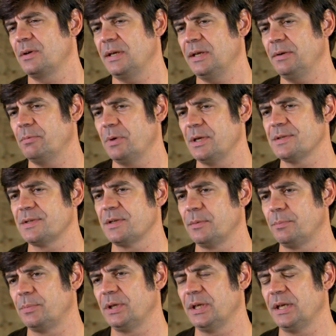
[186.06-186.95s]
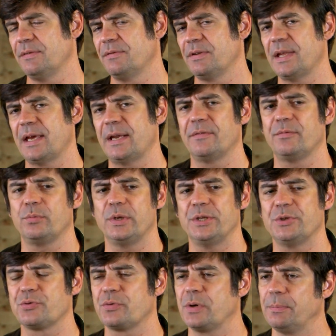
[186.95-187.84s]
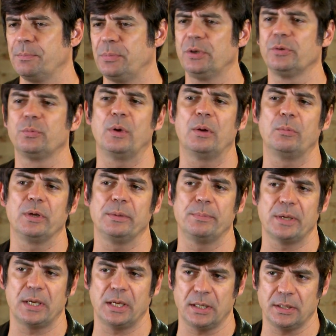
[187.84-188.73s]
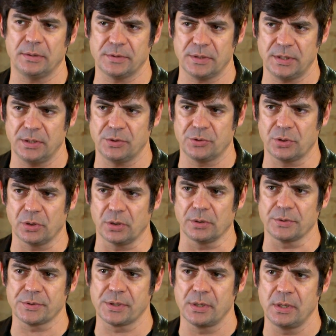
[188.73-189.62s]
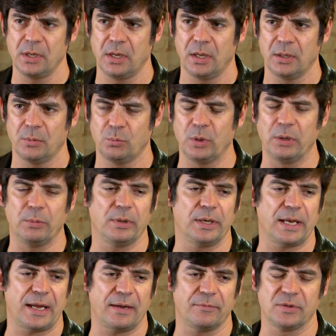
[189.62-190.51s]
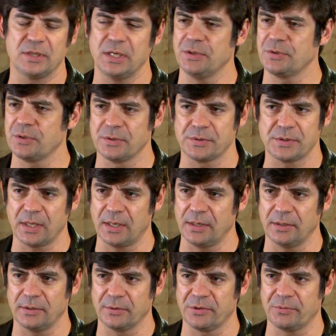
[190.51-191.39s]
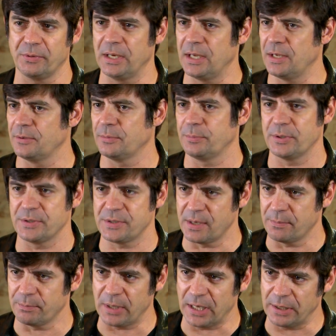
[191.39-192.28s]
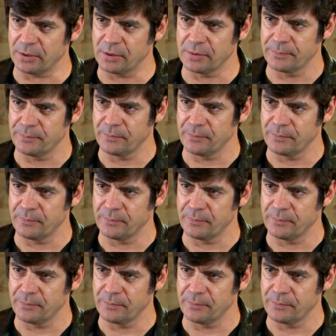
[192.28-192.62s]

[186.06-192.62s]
there any reason to believe that if we tripled what we pay teachers, we would have teachers that are 300% better?